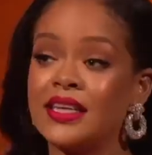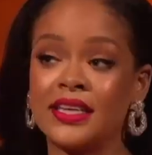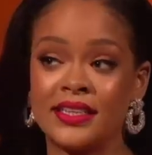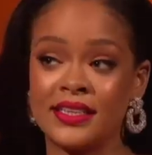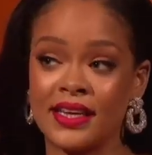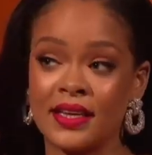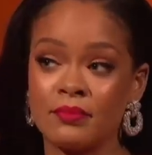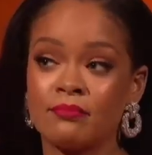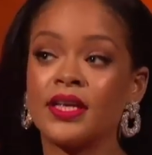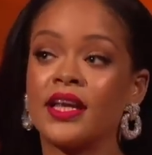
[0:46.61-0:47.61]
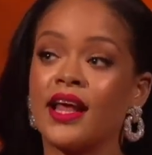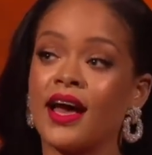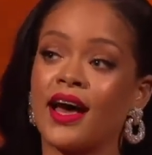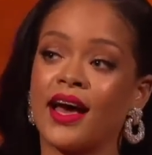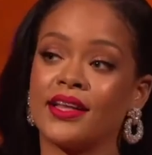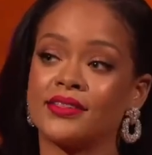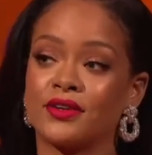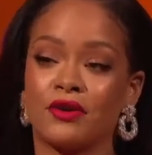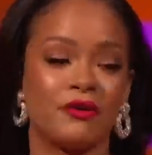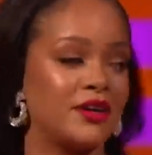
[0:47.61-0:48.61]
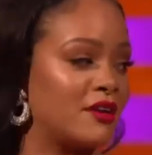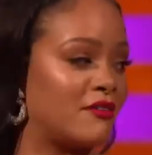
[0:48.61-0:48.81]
She's also managed to build a famous brand, her